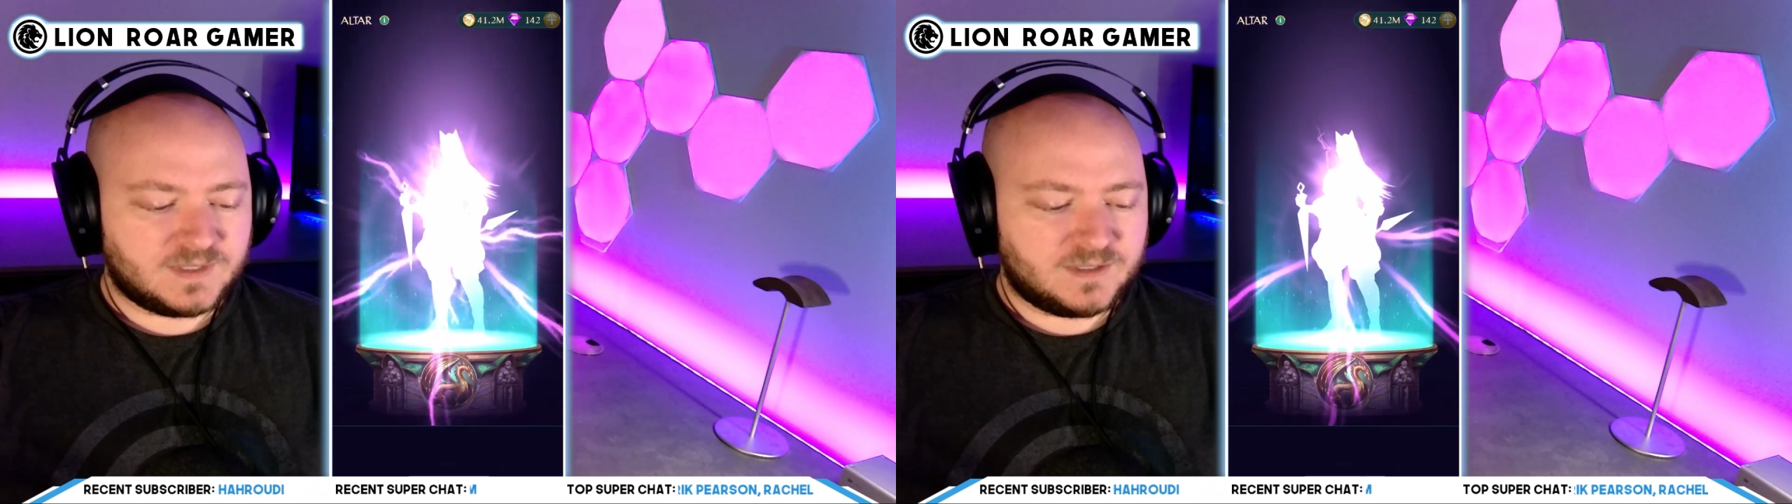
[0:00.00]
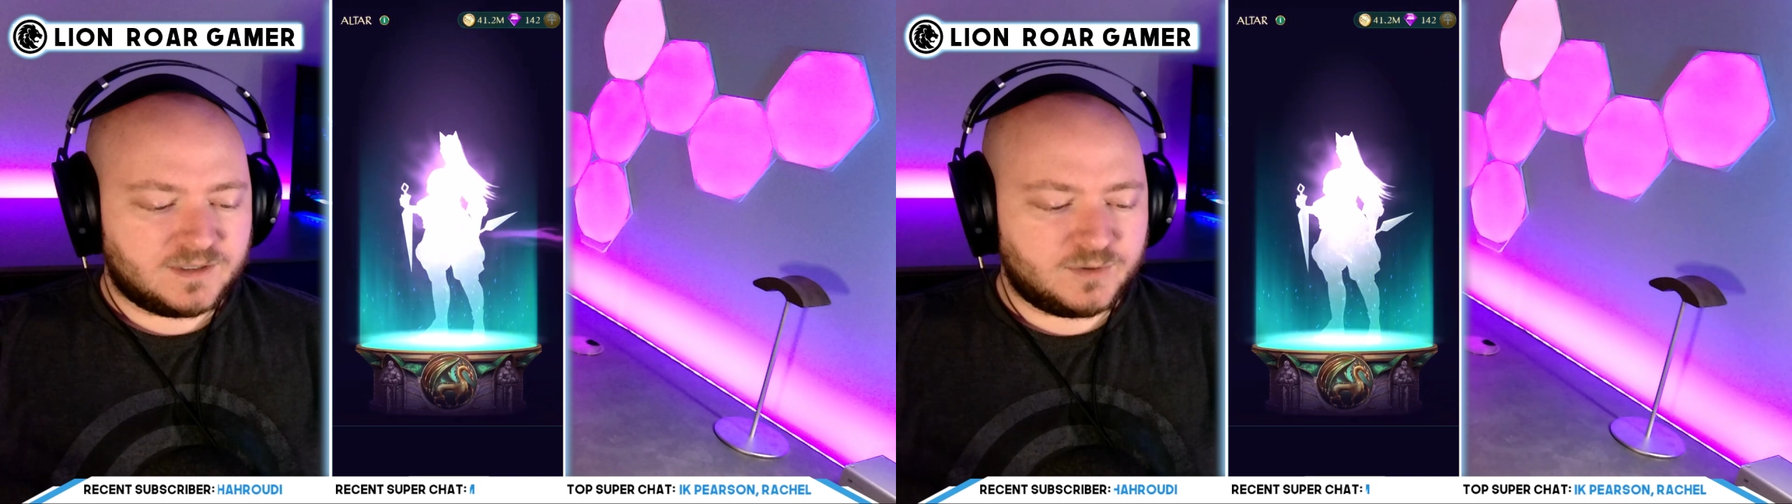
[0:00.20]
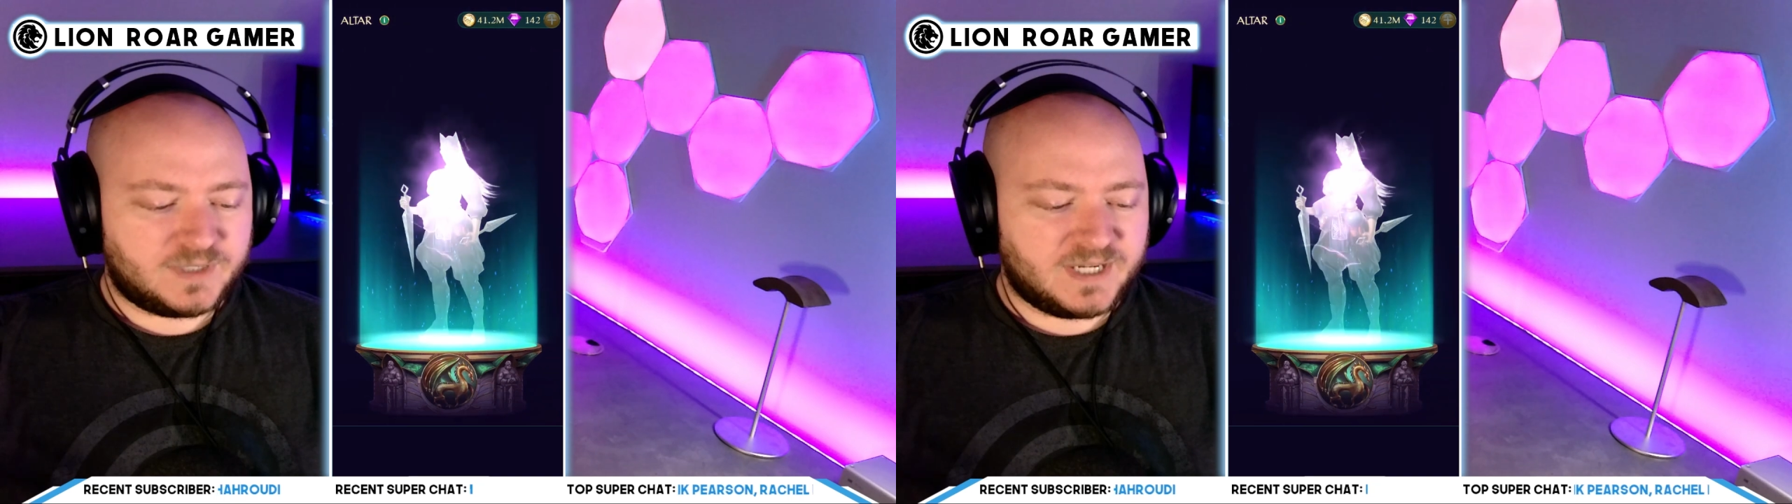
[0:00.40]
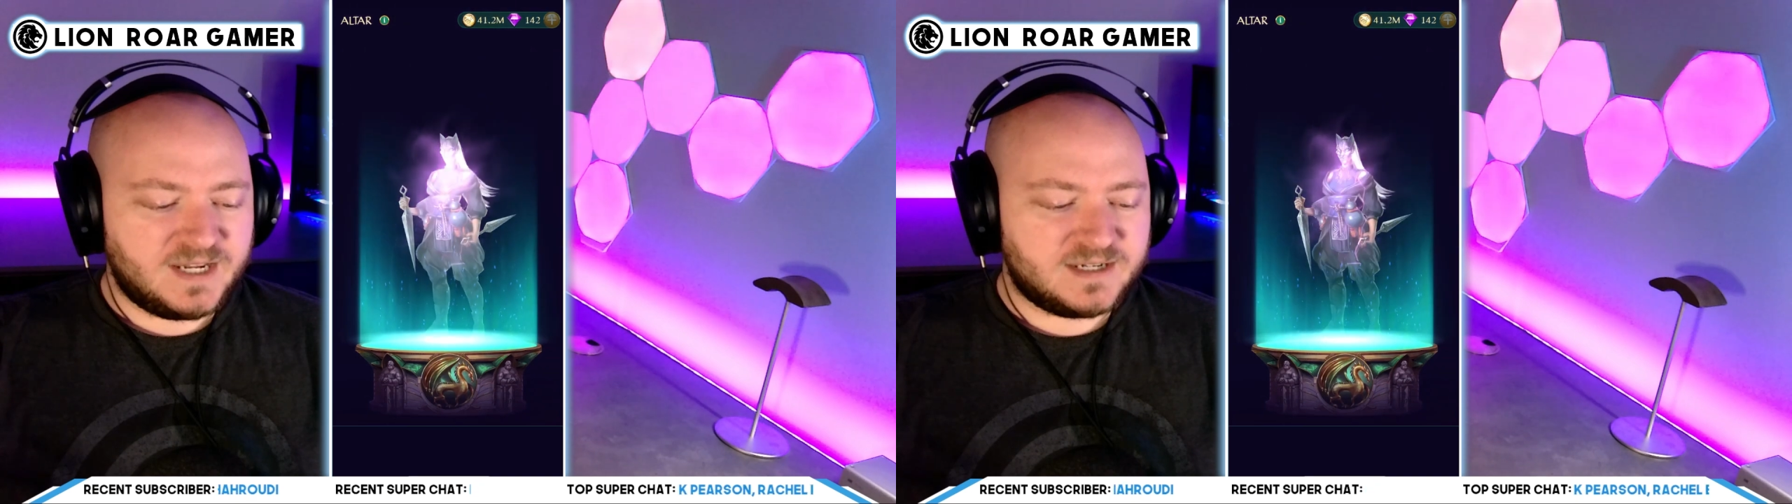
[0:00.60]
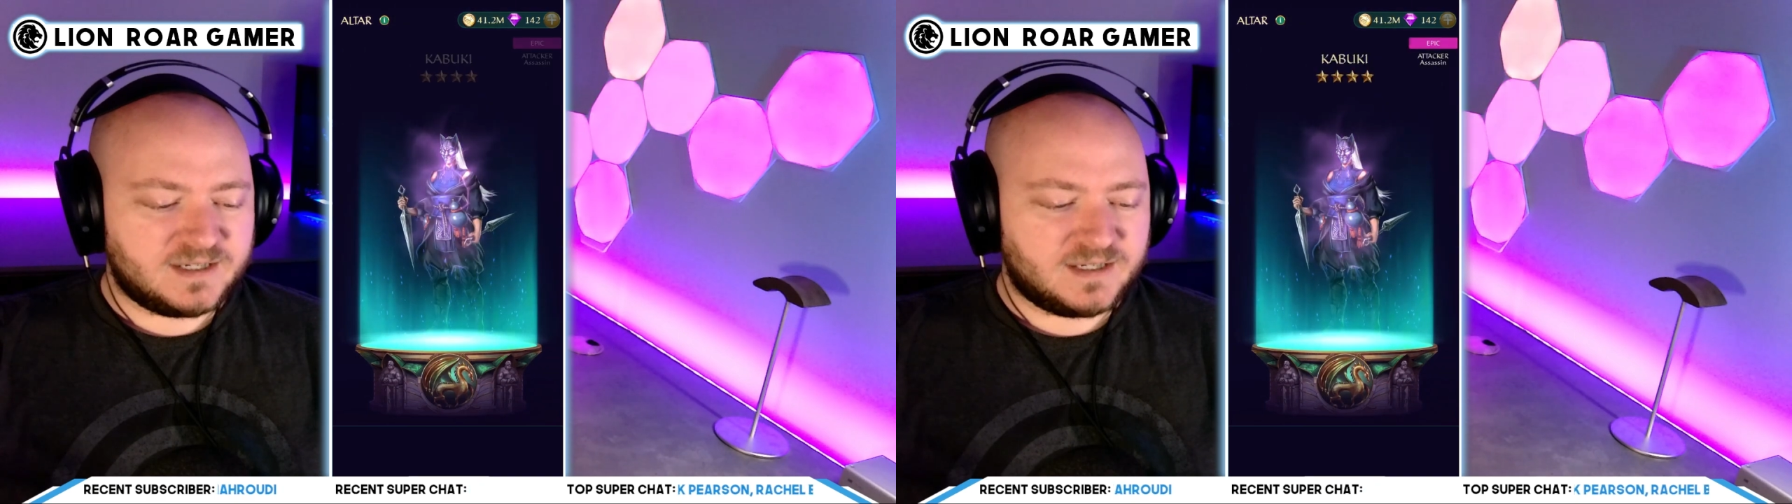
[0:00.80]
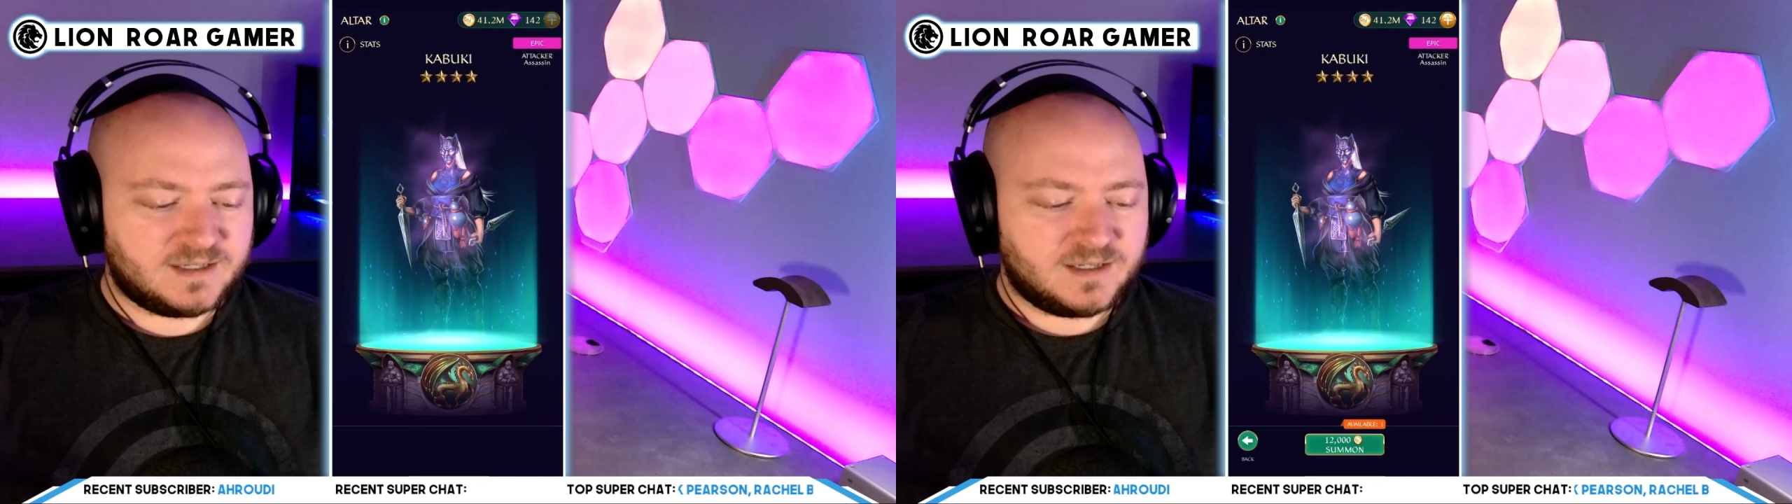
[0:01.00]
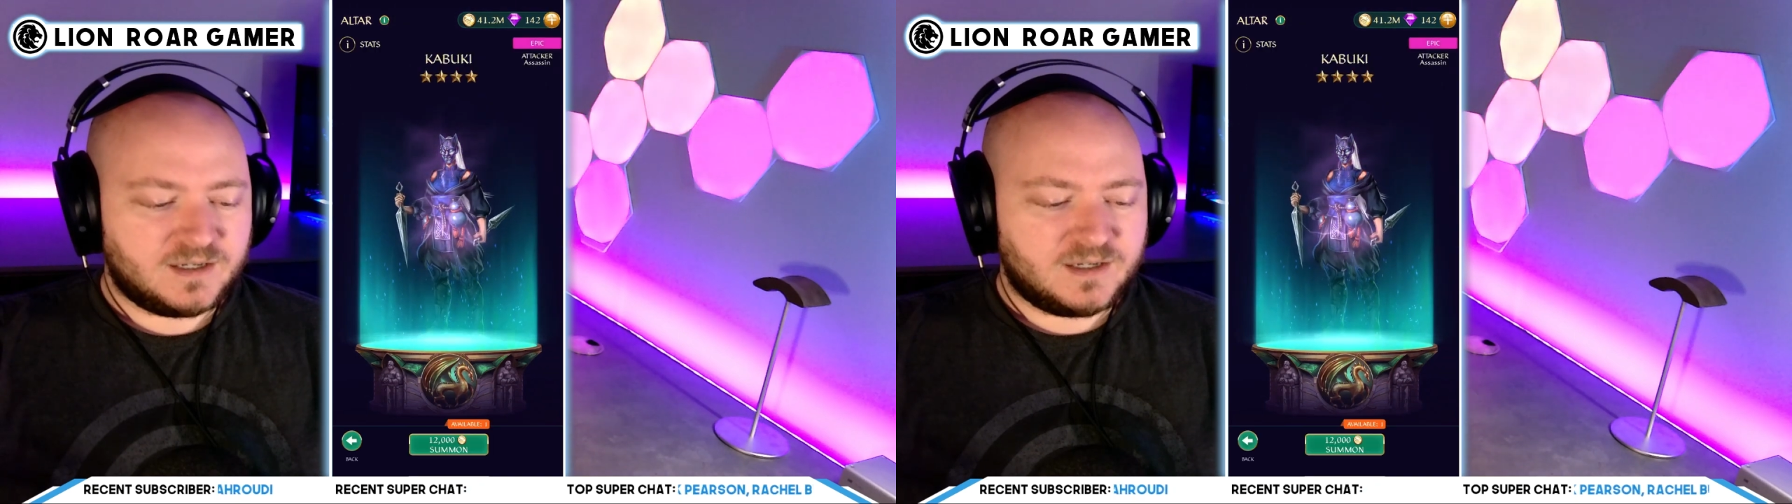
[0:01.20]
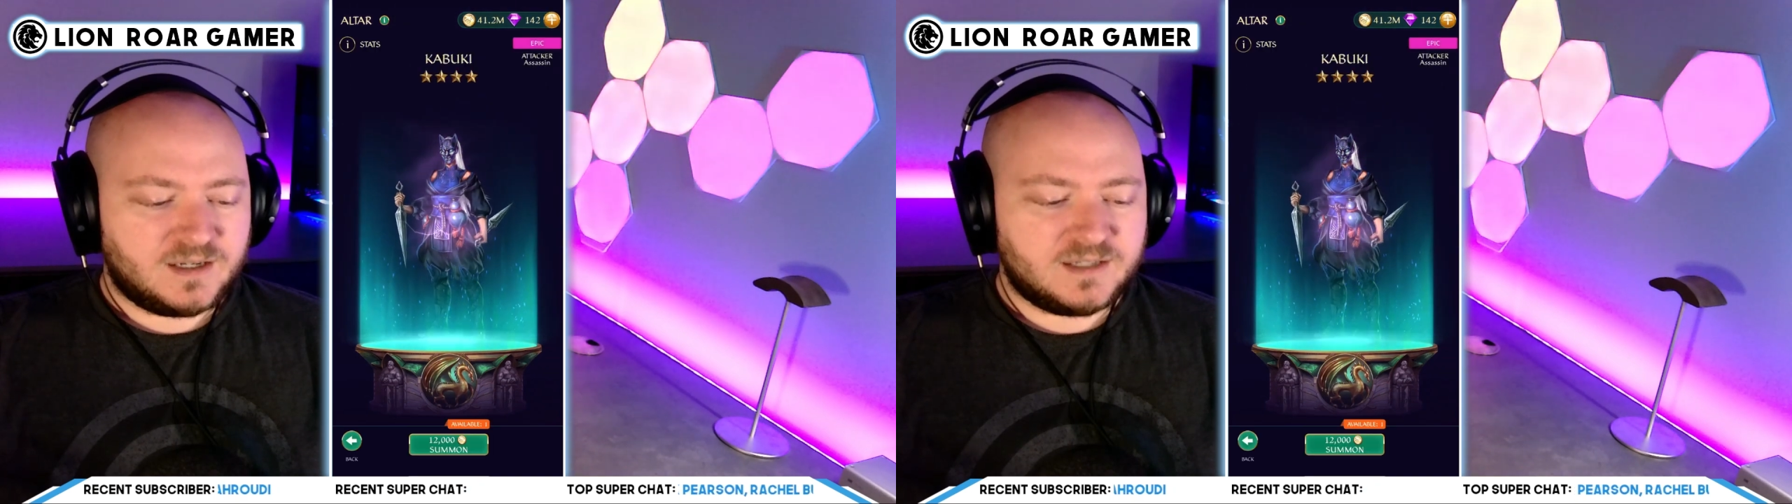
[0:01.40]
Okay.
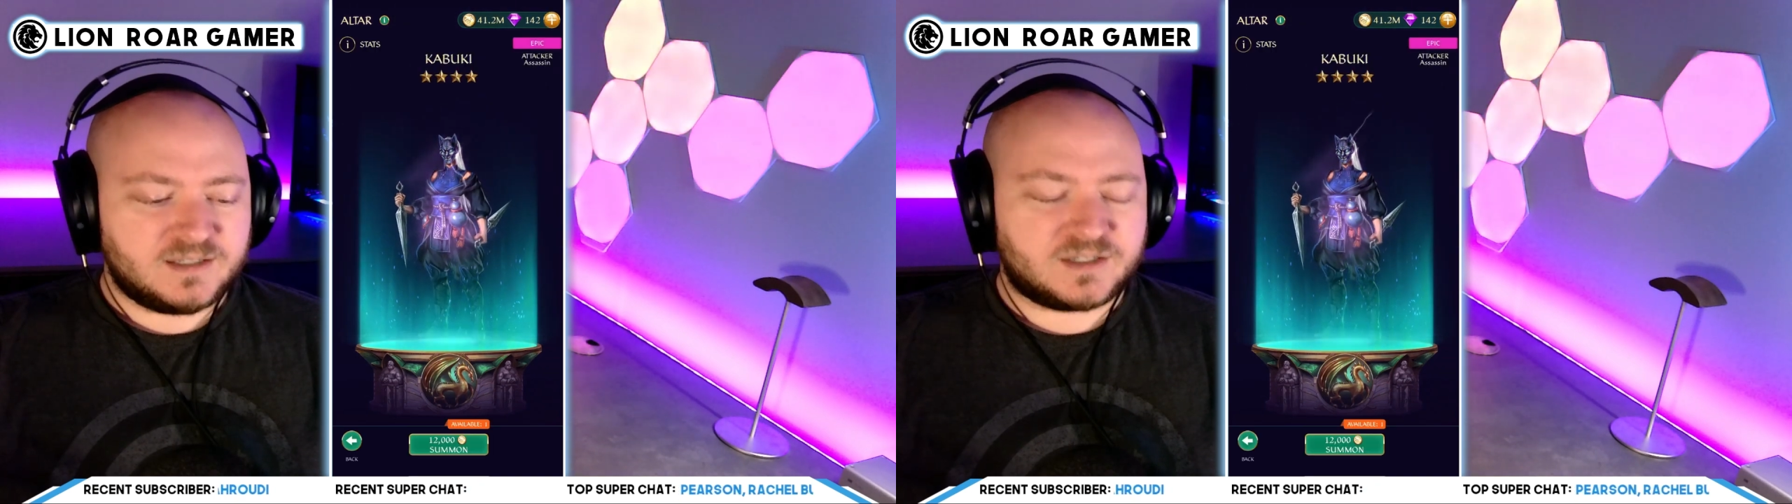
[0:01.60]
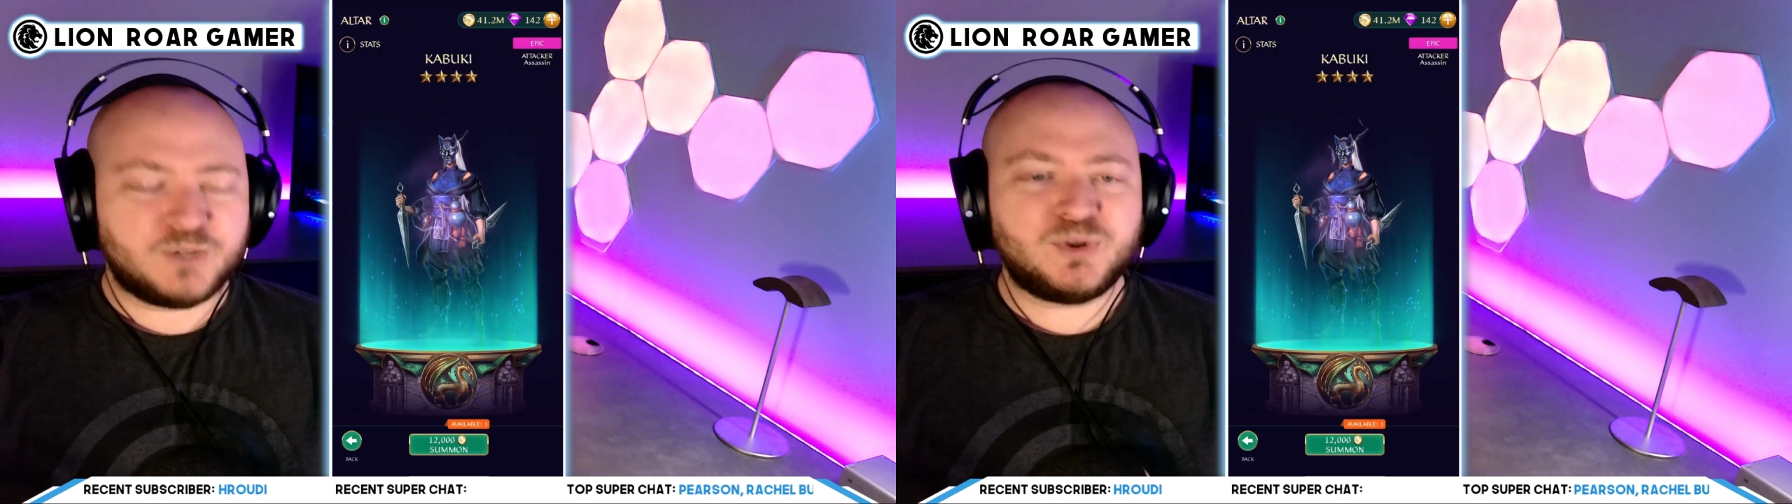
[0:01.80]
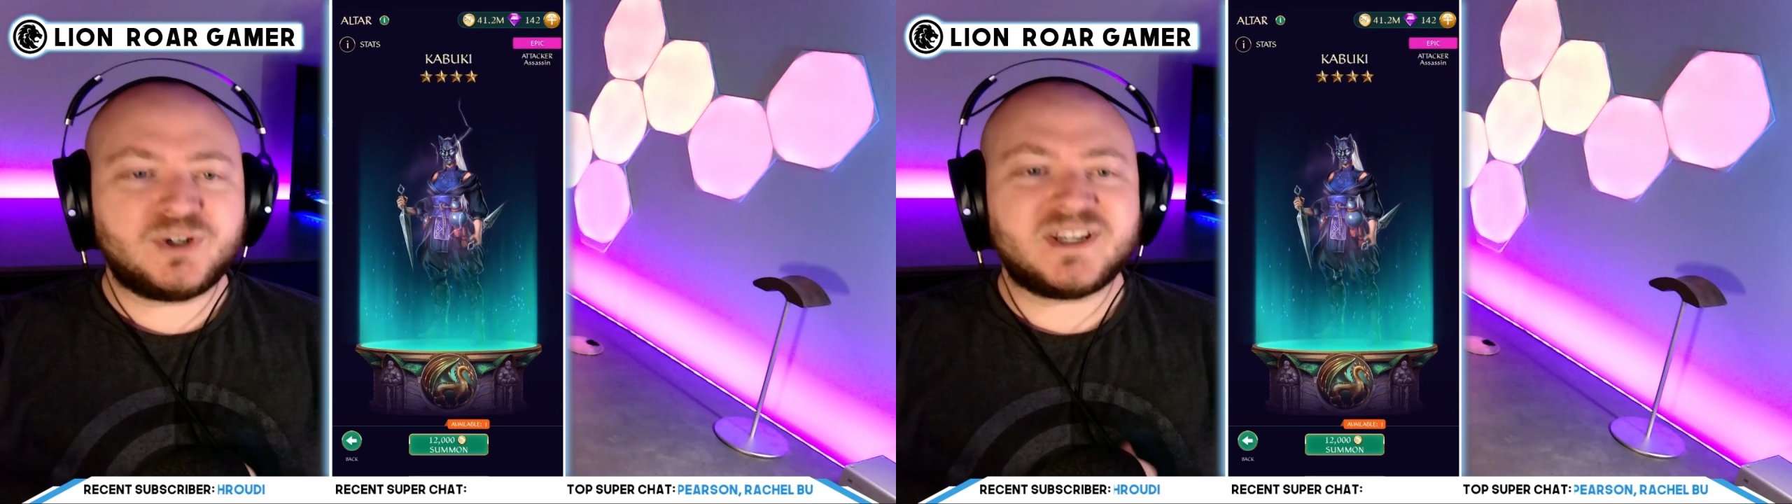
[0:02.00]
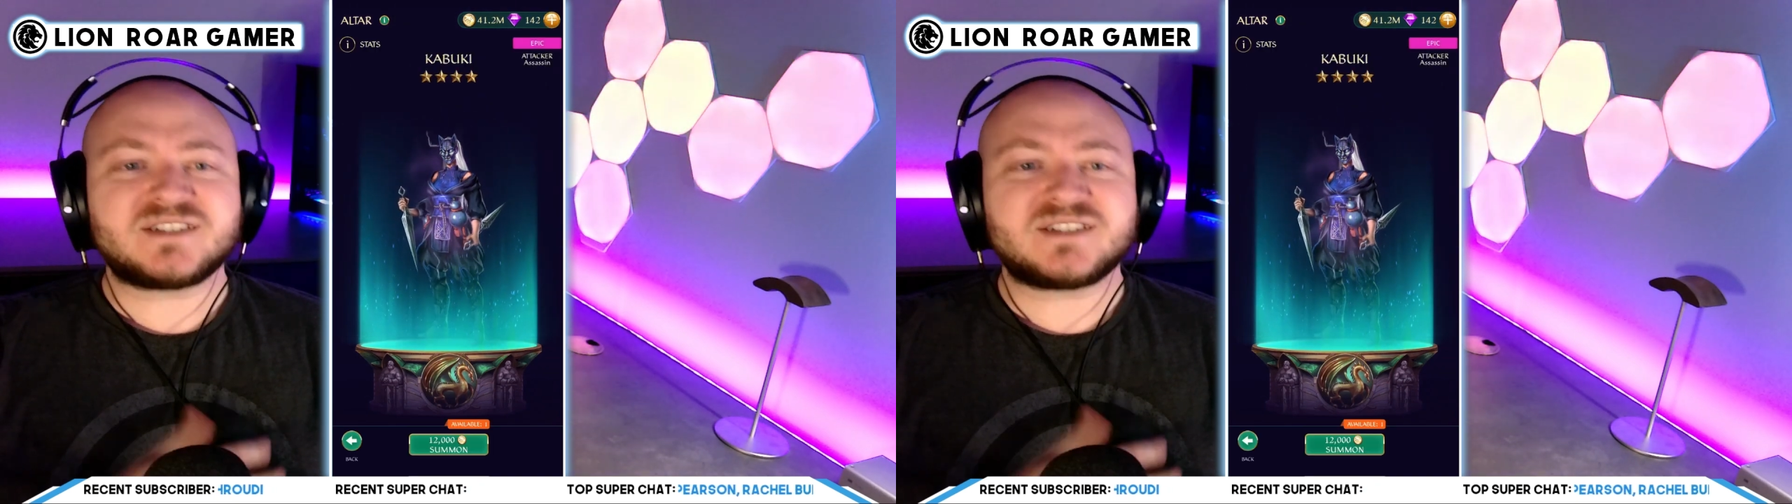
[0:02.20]
Kabuki